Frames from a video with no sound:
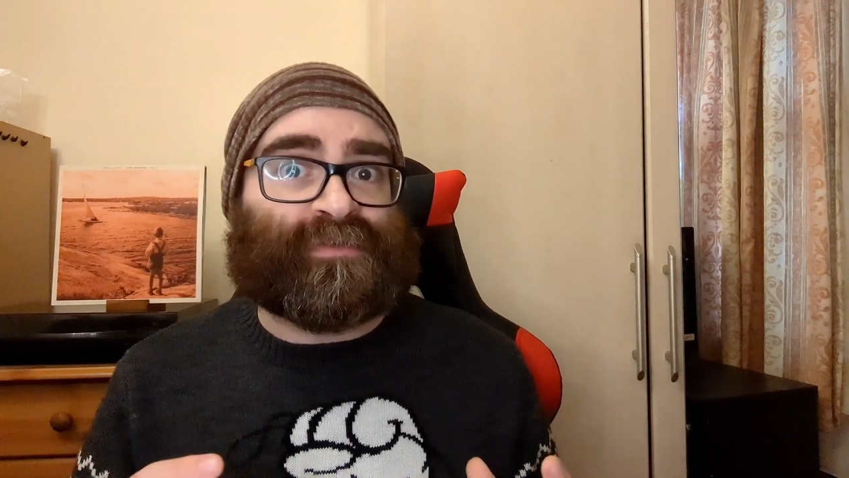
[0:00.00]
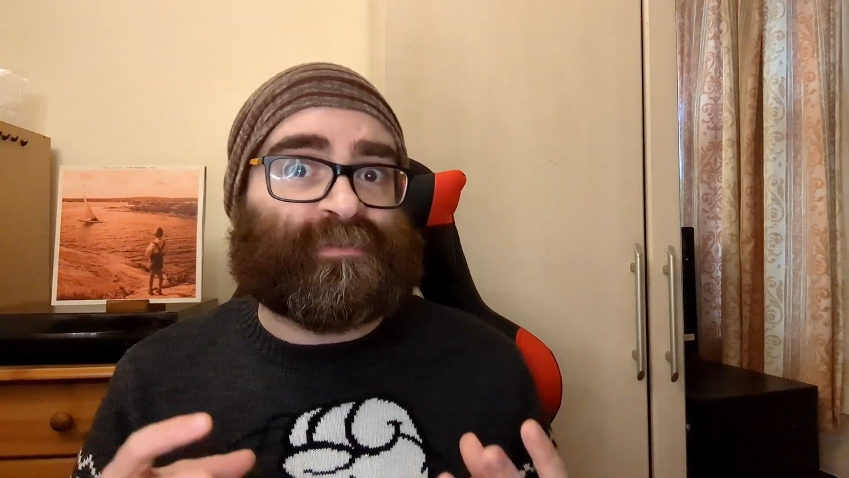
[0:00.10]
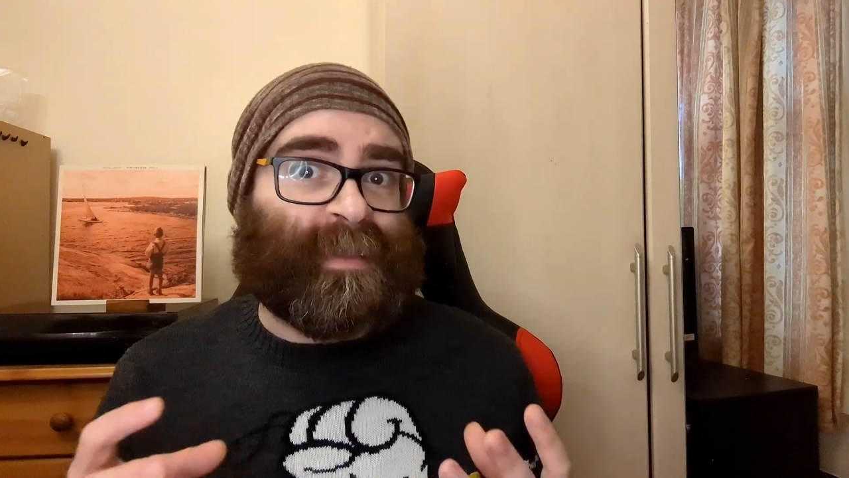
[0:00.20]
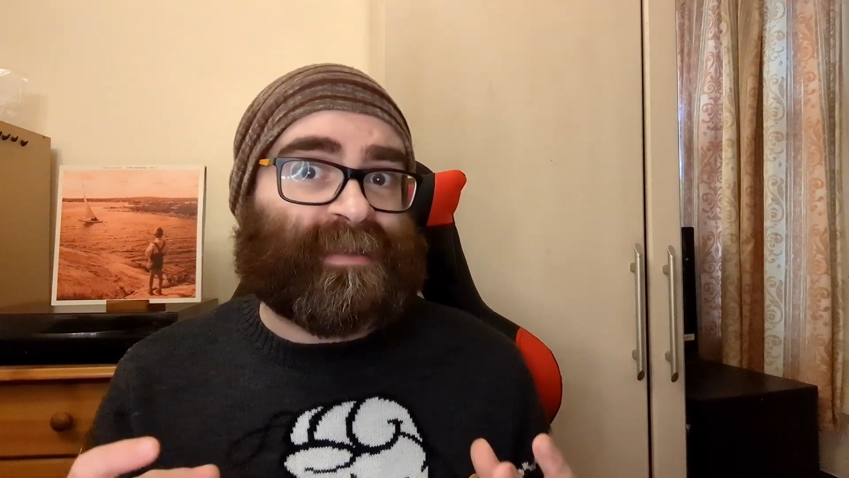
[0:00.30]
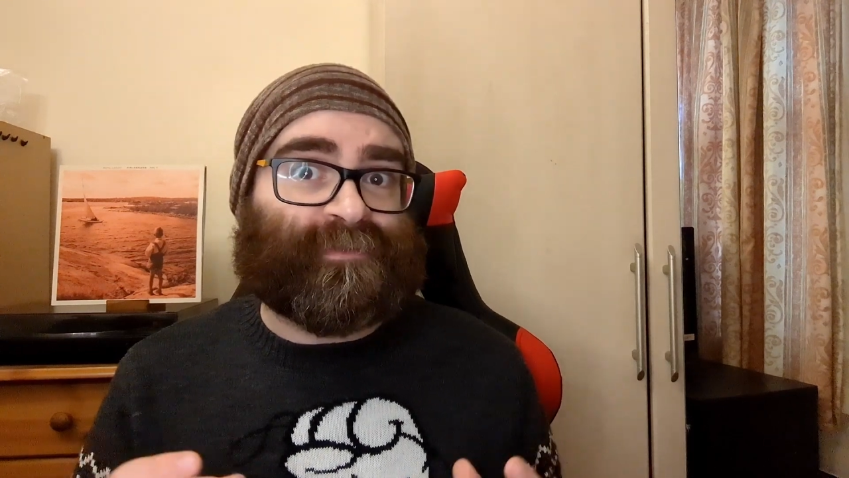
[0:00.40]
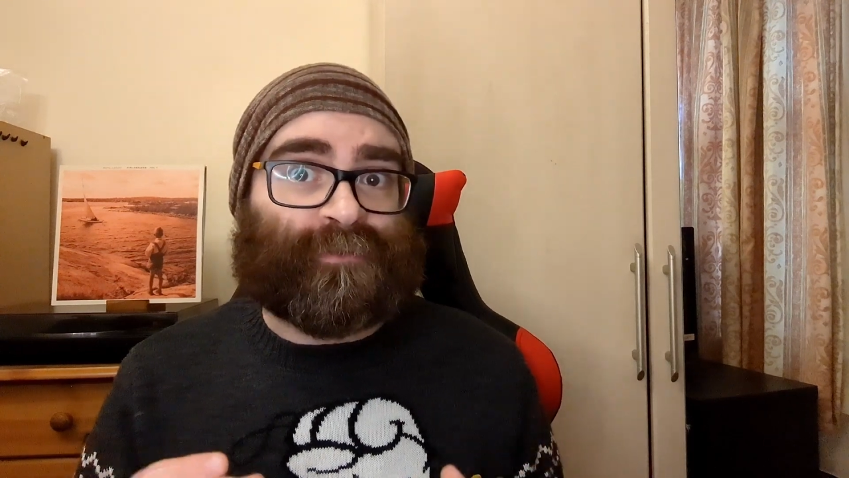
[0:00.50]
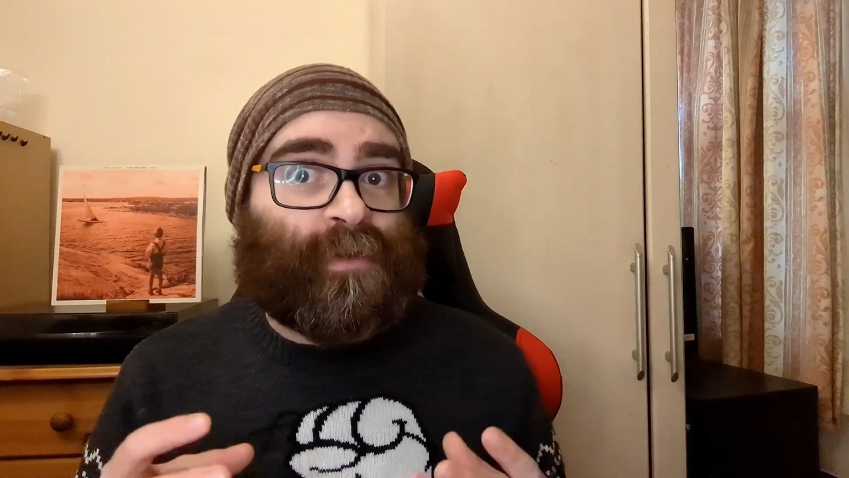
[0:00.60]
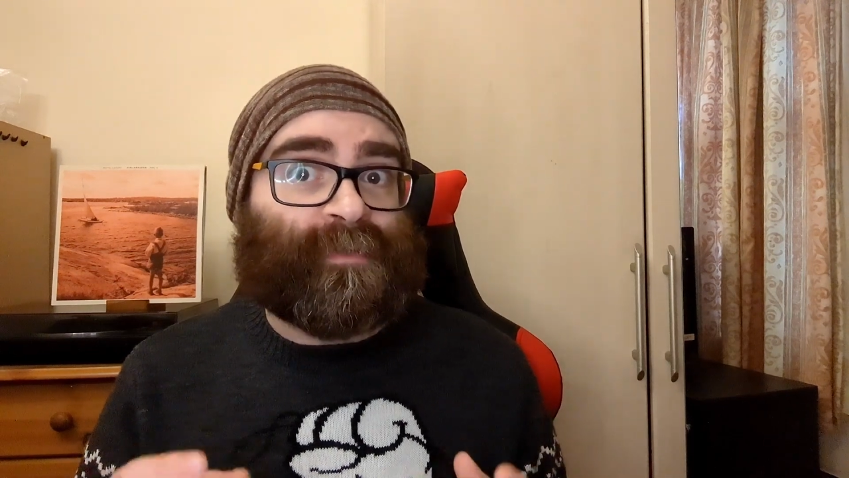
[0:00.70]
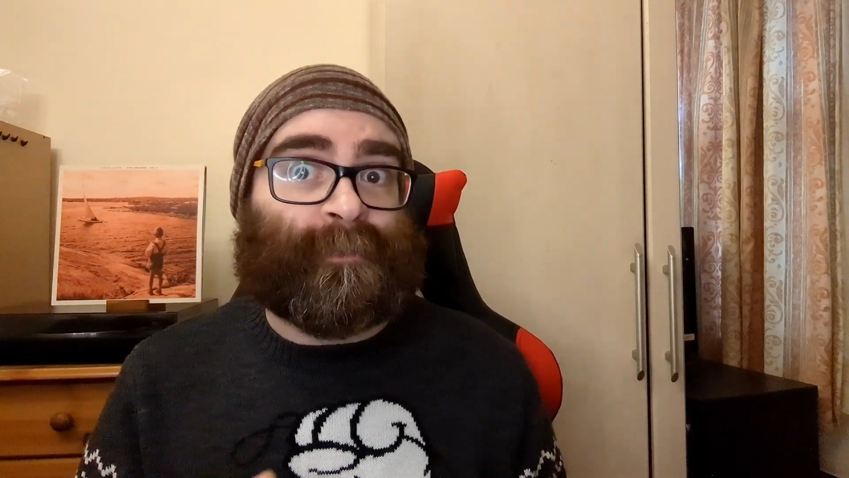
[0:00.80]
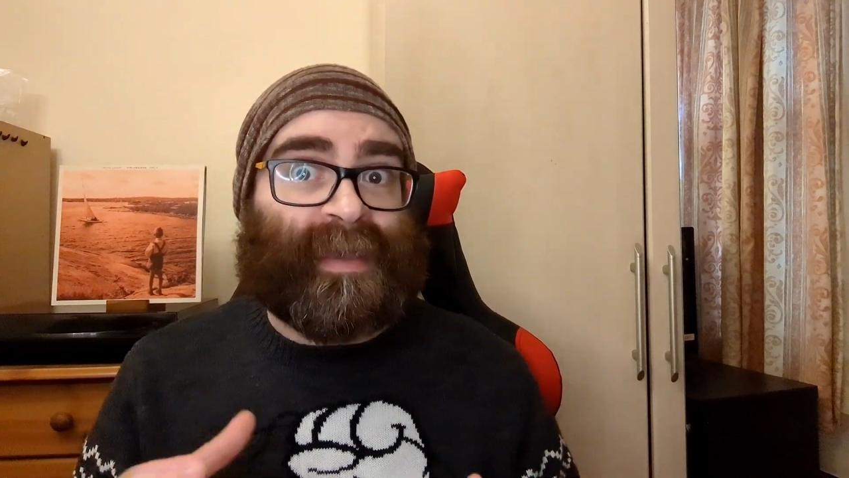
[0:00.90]
expect
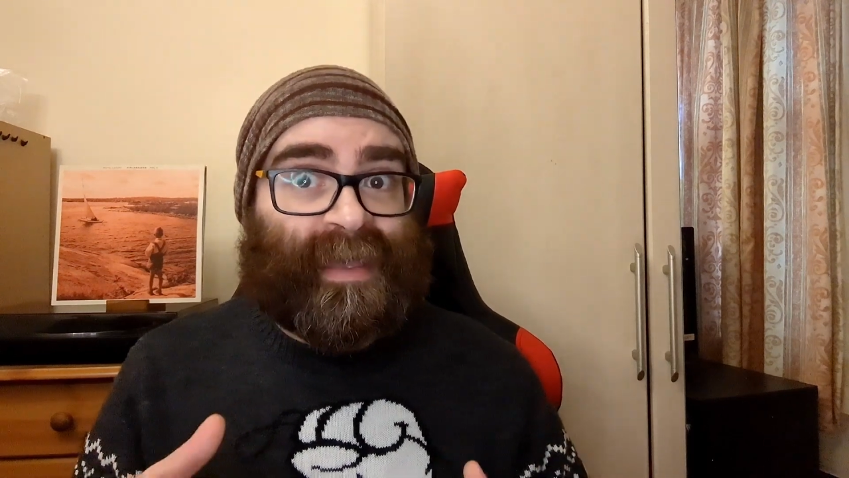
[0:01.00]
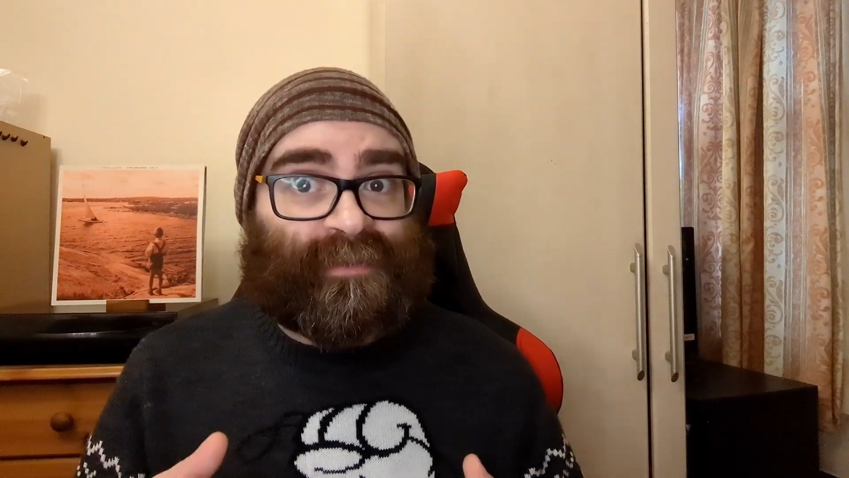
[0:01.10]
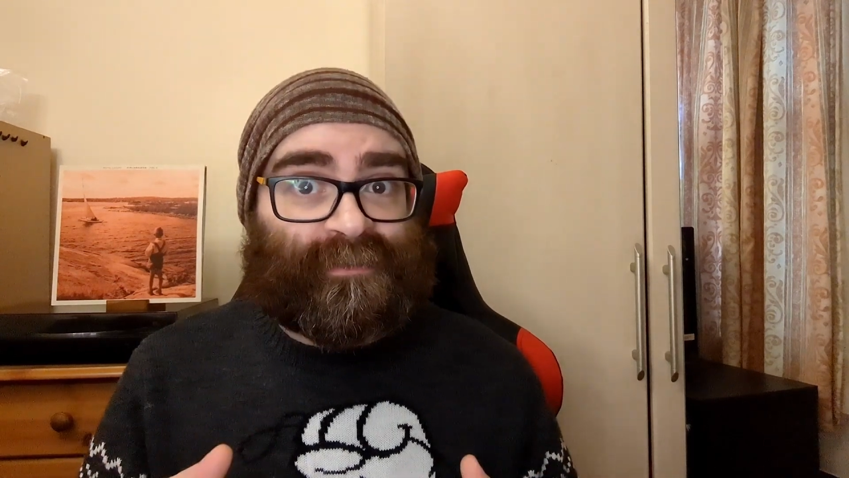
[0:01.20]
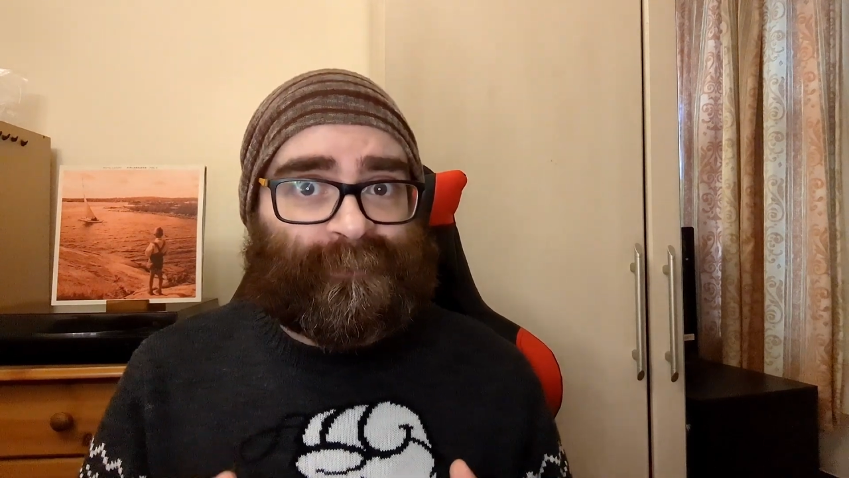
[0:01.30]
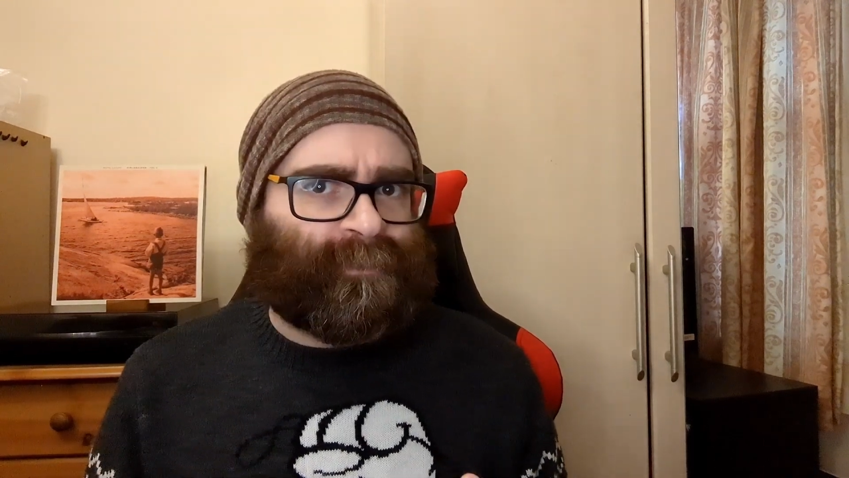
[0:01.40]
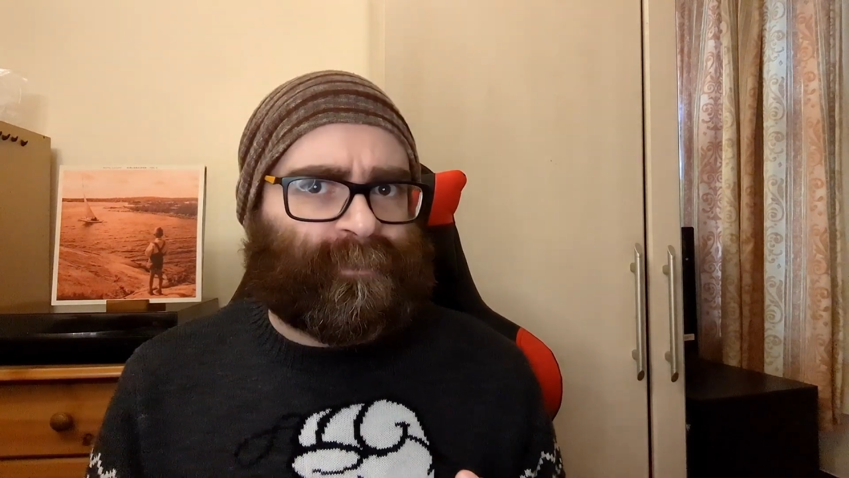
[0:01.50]
from the band.